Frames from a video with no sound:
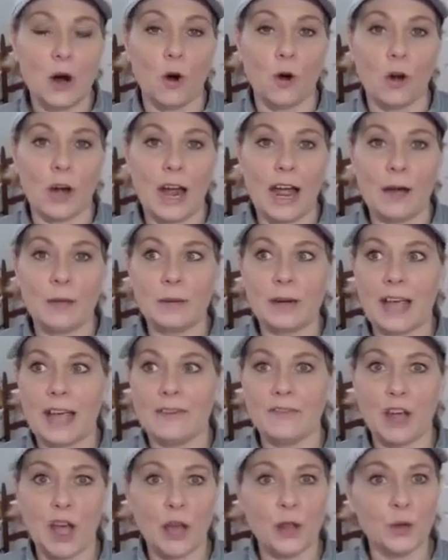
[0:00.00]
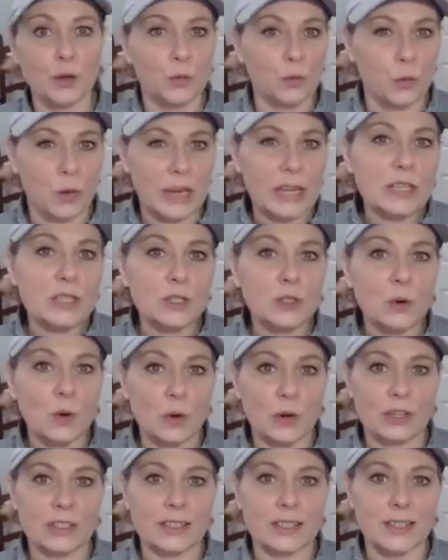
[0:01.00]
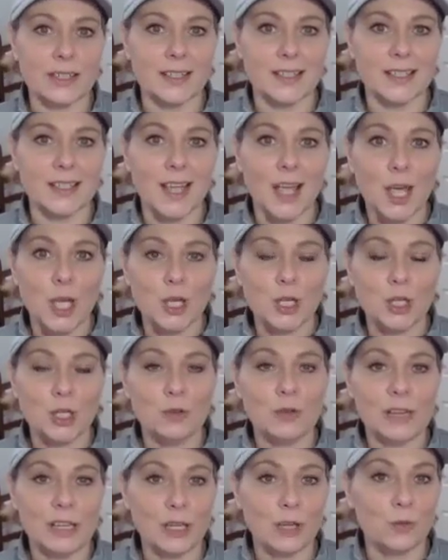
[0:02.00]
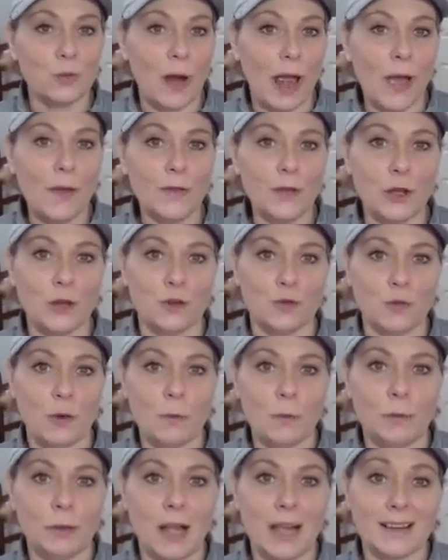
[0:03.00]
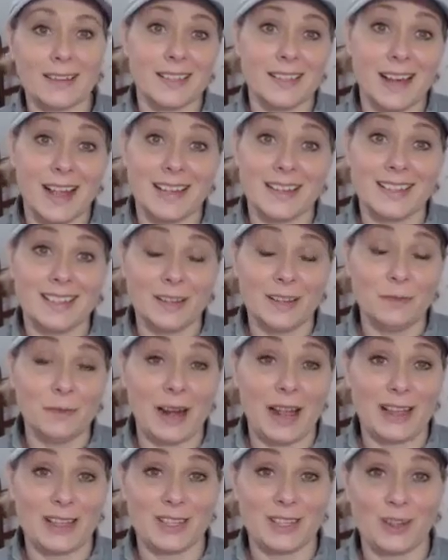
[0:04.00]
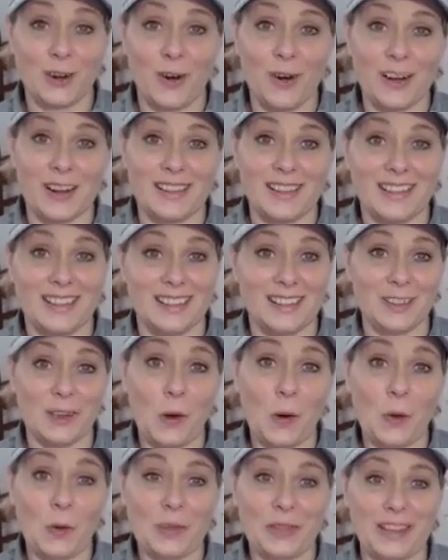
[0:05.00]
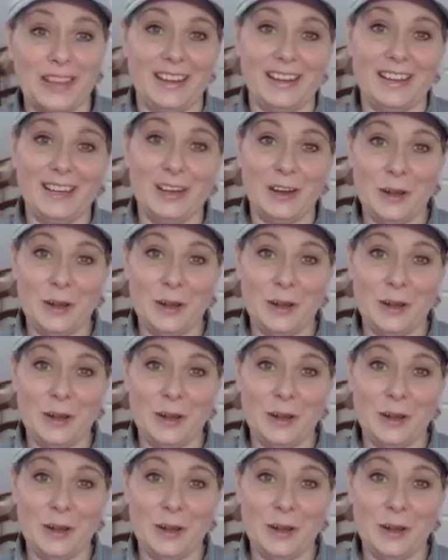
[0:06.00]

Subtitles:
or I would have other resources to get around those roadblocks than I did when I started this whole thing,